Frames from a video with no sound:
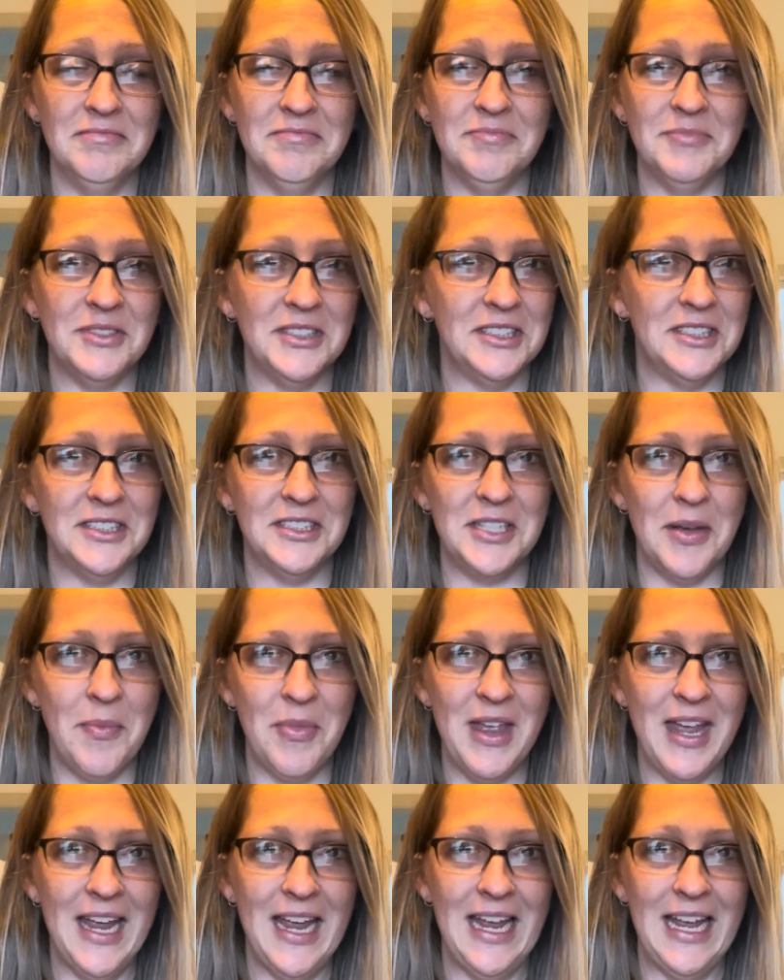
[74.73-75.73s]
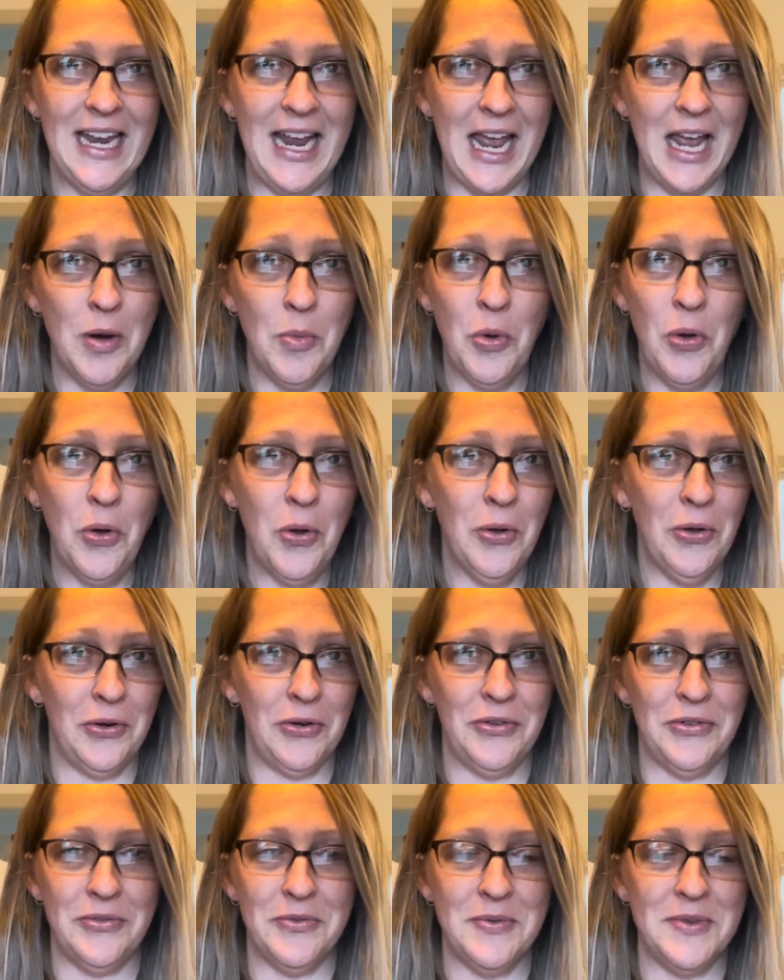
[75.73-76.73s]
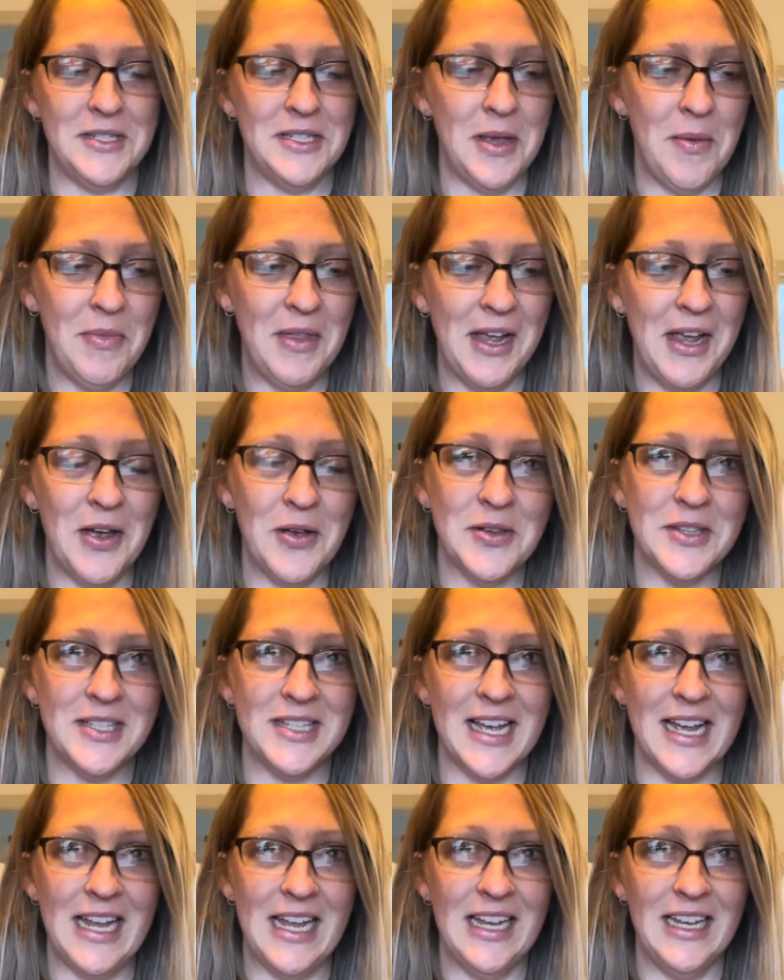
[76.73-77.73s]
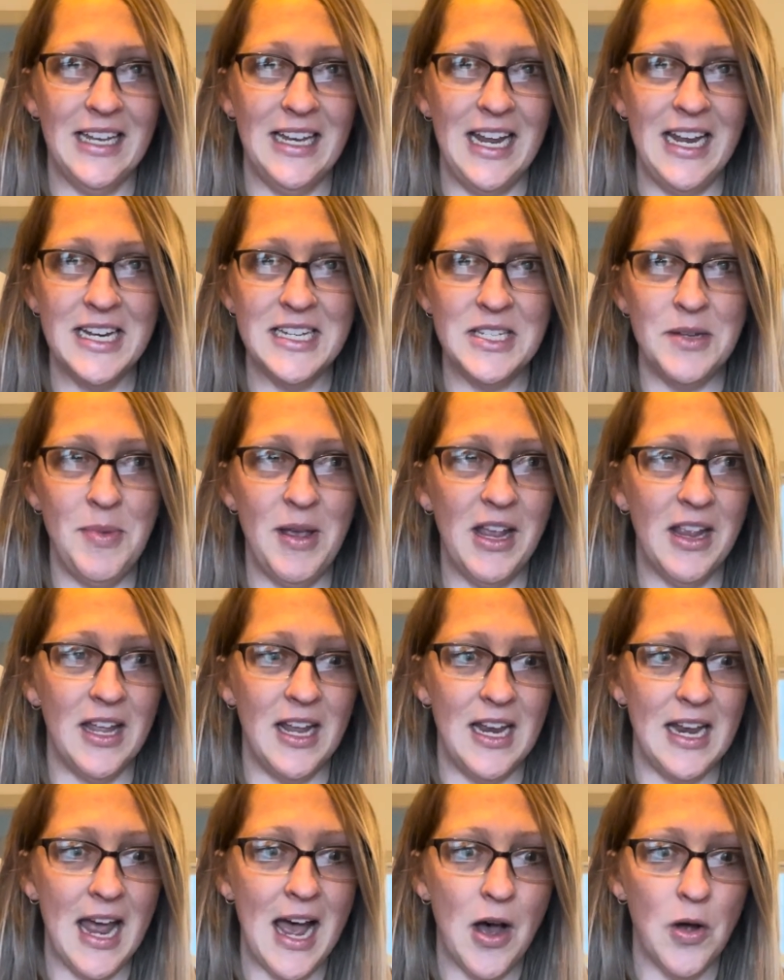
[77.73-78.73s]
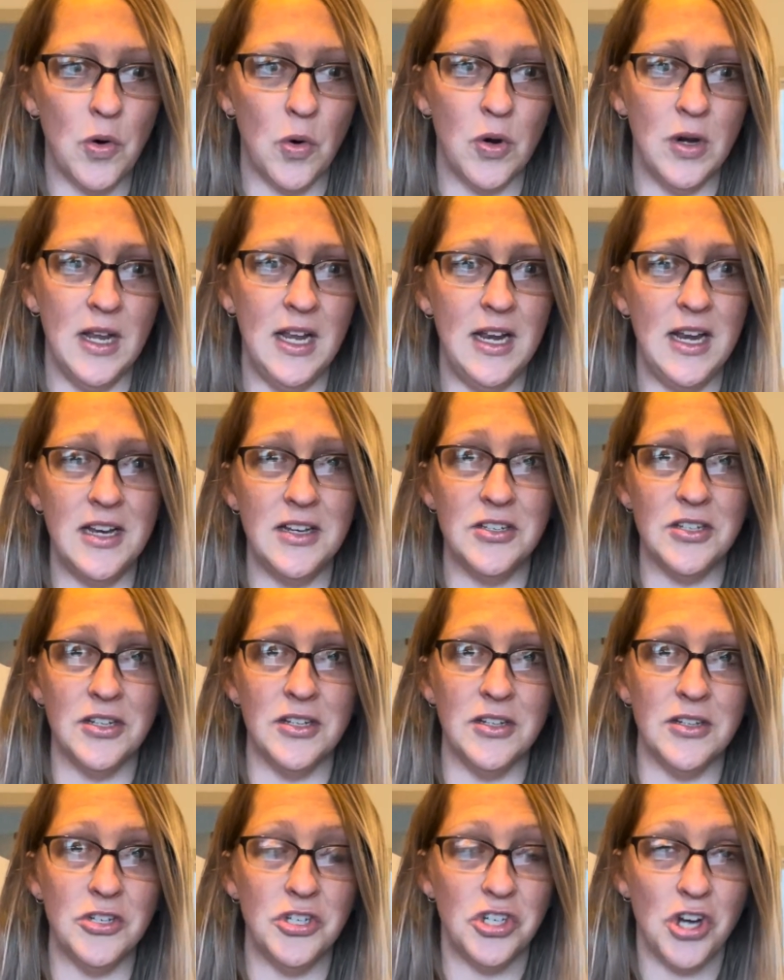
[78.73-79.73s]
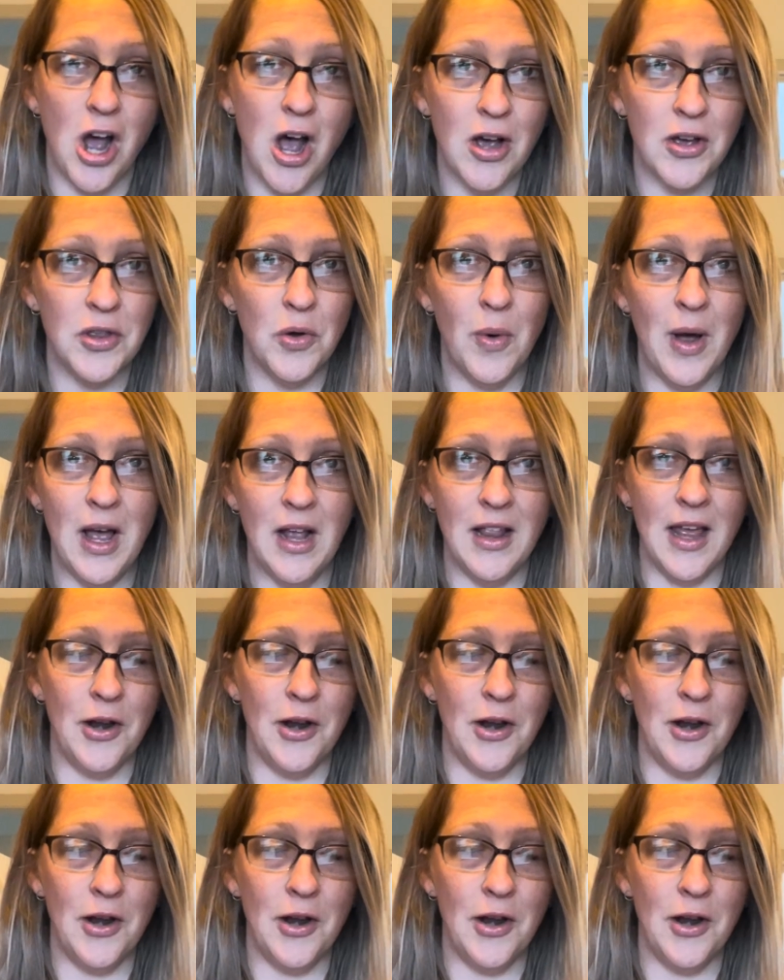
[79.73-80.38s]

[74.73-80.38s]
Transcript: something, an animal or something else that needed to be cleaned out or needing to shock the well.